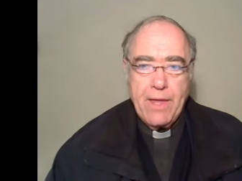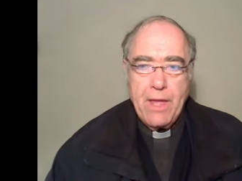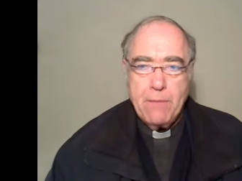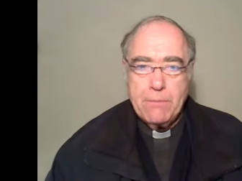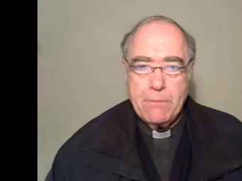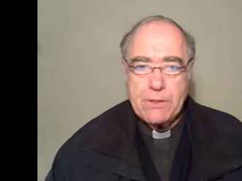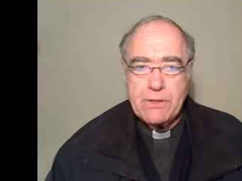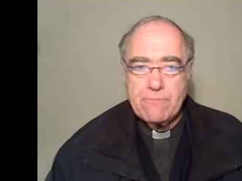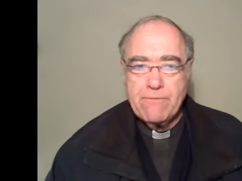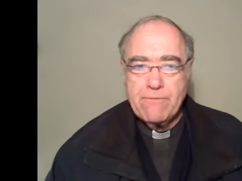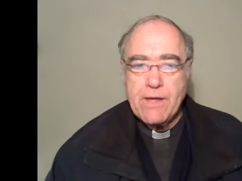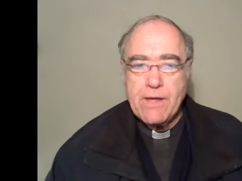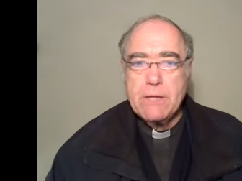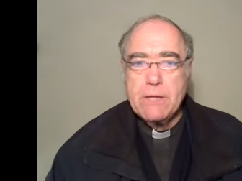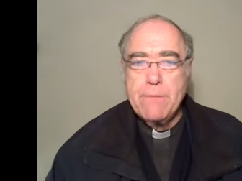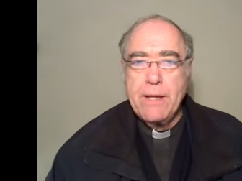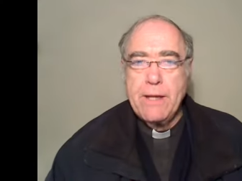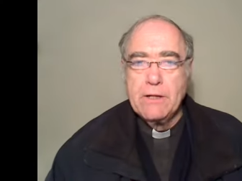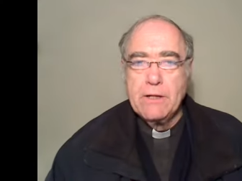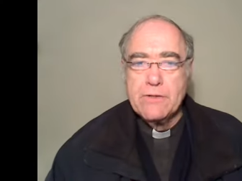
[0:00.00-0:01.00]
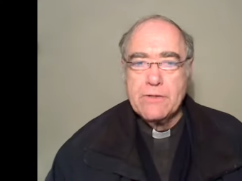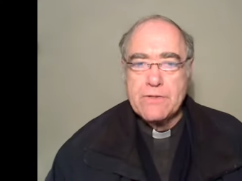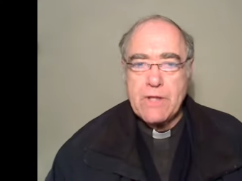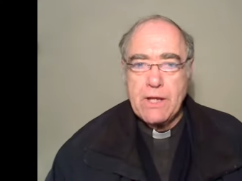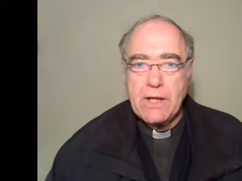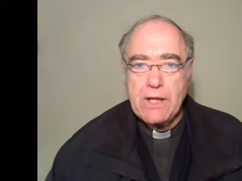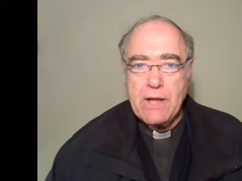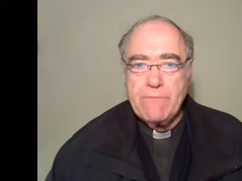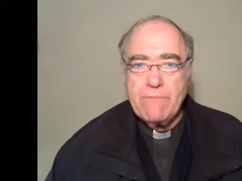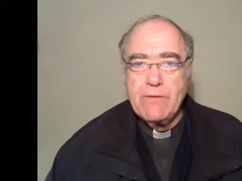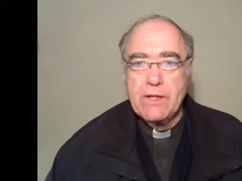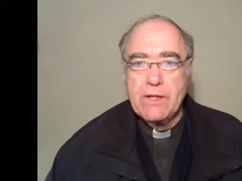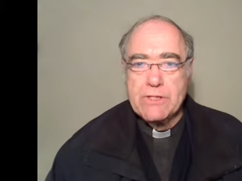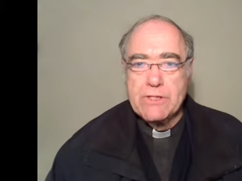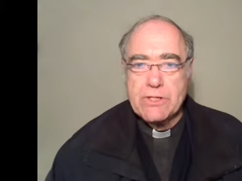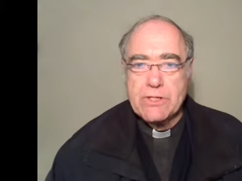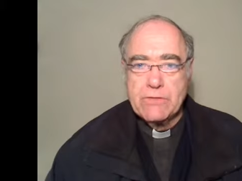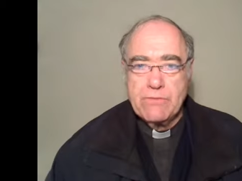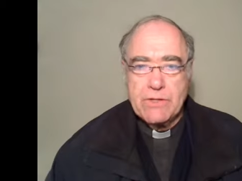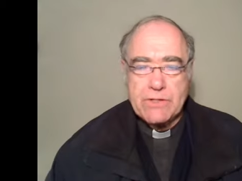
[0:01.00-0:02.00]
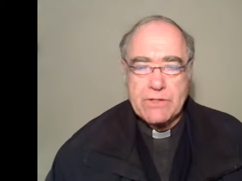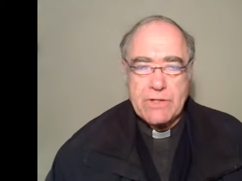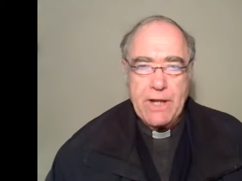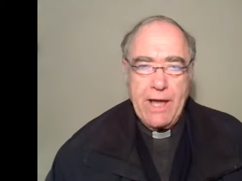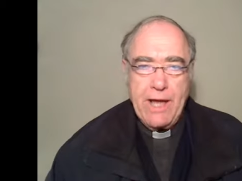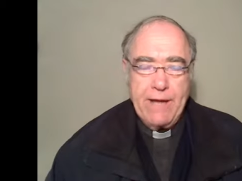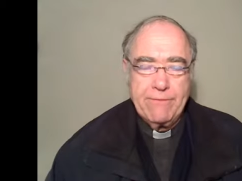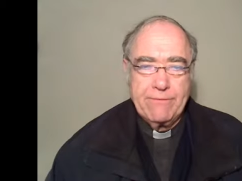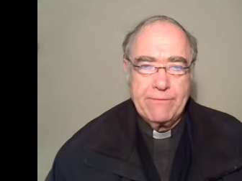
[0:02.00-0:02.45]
But the fundamental significance of his life